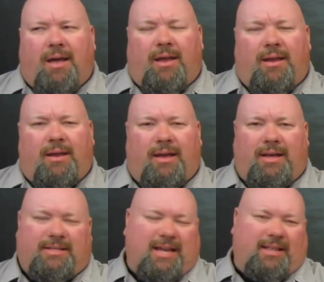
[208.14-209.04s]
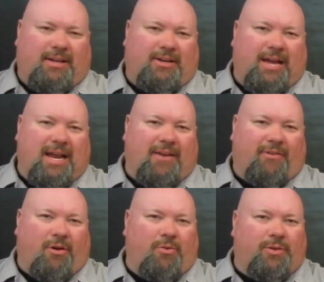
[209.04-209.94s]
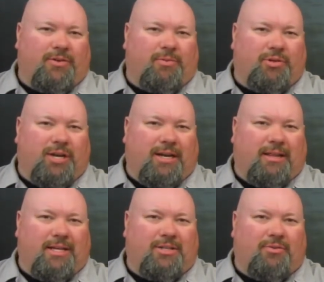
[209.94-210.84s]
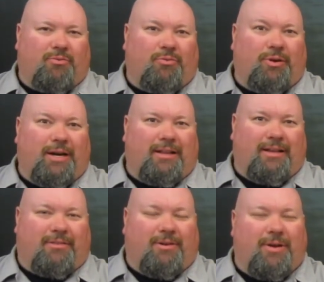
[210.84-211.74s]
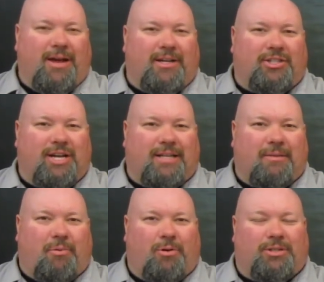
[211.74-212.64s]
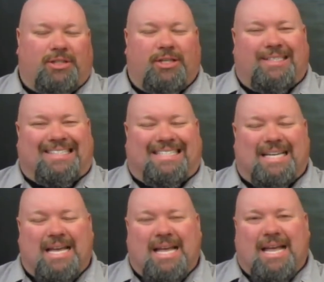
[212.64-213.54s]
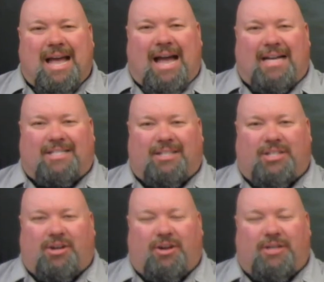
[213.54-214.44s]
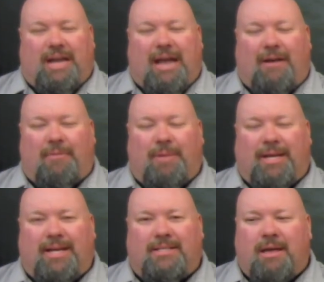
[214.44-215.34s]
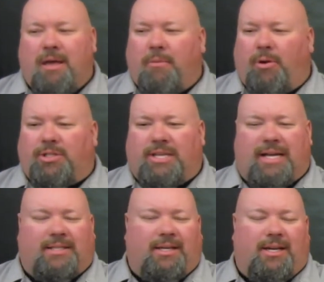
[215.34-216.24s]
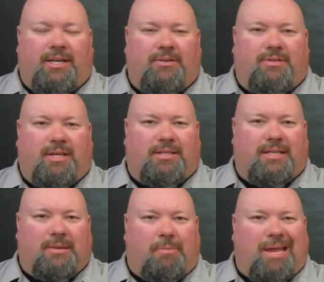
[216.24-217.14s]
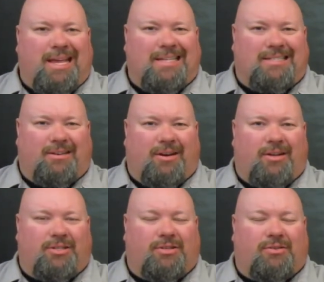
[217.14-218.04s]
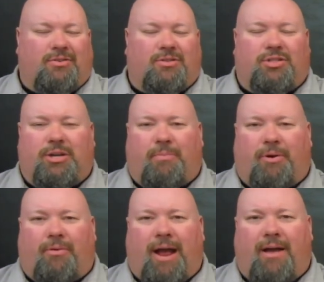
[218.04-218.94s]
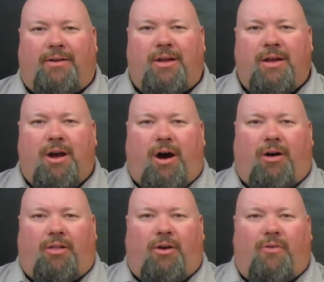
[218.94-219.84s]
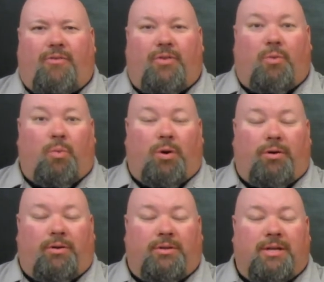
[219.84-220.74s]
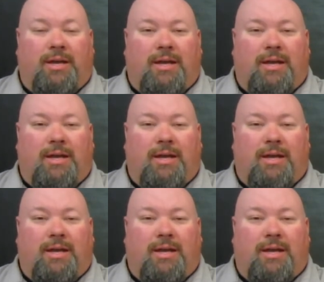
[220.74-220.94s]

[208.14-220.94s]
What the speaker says: sadly, you can't ever own this machine unless you really throw down a check that Porsche couldn't actually turn down, because Porsche is actually going to use this as a piece. They're going to ship it around all over the world,